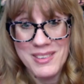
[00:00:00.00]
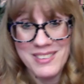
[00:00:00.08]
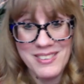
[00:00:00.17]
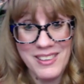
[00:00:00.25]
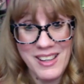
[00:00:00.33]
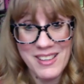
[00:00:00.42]

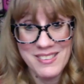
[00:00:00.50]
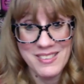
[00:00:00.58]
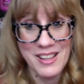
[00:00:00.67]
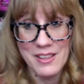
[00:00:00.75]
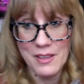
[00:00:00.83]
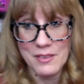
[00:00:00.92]
There's a lot of
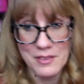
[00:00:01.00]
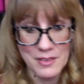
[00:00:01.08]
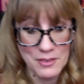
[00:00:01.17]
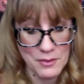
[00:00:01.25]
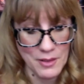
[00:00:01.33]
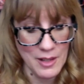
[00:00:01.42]
scent notes in
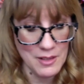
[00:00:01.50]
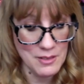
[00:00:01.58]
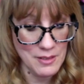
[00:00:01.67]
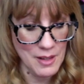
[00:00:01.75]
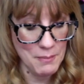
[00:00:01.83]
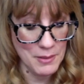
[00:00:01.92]
this one. I
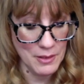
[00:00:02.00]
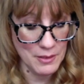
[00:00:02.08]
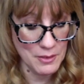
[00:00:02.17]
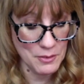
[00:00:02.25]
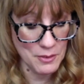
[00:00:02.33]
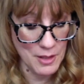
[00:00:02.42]
just happened to look
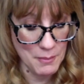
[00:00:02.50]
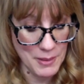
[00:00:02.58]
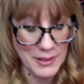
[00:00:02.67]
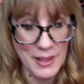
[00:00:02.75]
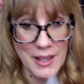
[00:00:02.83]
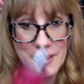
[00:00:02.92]
this one up
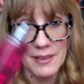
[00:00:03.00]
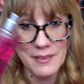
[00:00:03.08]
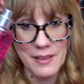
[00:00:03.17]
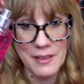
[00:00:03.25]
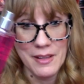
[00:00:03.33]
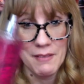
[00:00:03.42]
online because
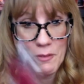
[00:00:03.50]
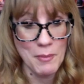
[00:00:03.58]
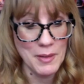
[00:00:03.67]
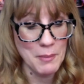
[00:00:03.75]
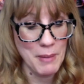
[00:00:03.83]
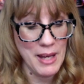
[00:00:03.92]
I didn't have them on
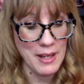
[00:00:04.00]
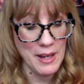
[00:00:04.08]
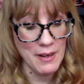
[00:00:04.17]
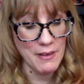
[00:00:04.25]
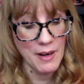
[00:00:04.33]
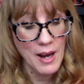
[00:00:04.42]
the back
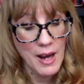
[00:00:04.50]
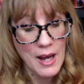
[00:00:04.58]
here.